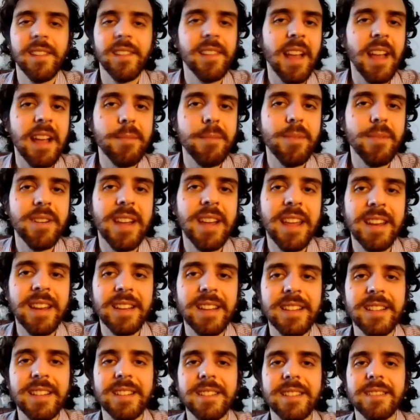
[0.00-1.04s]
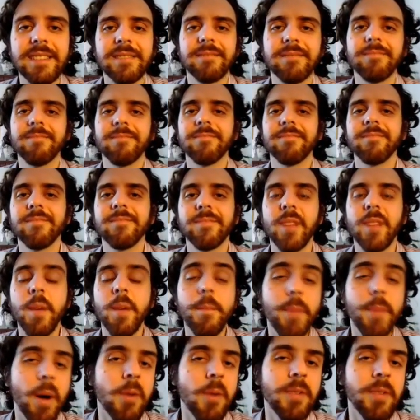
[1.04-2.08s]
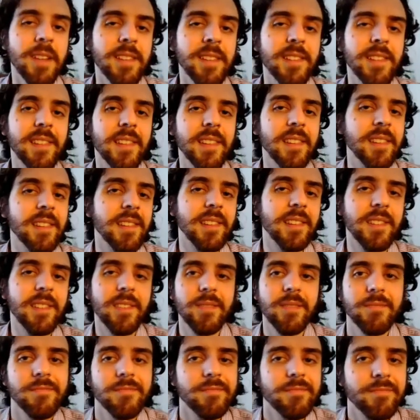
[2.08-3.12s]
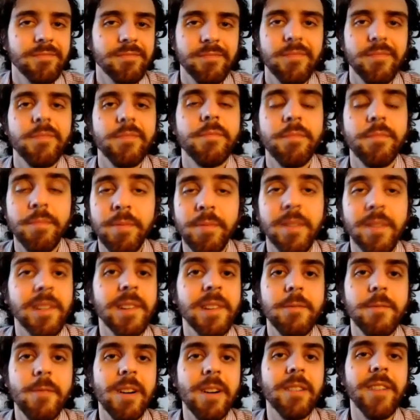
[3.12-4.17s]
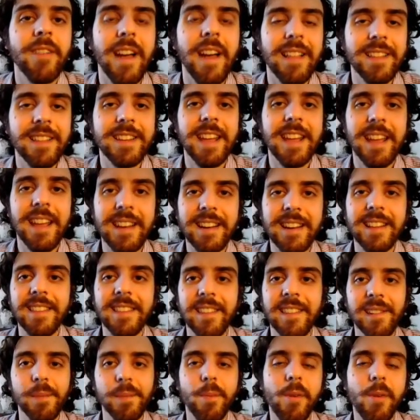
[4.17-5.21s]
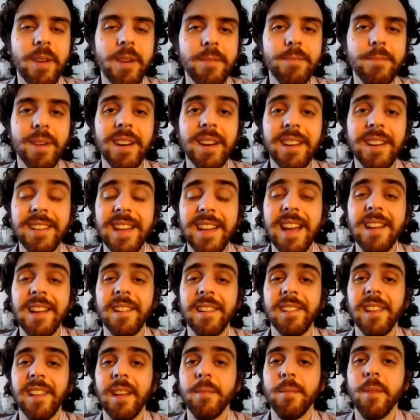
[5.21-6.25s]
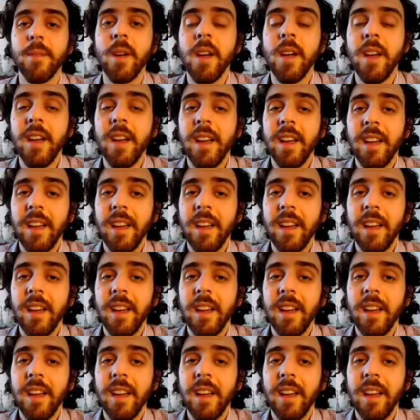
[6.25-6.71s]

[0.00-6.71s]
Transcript: cybernetic components is pretty well validated at this point. But an entire cyber-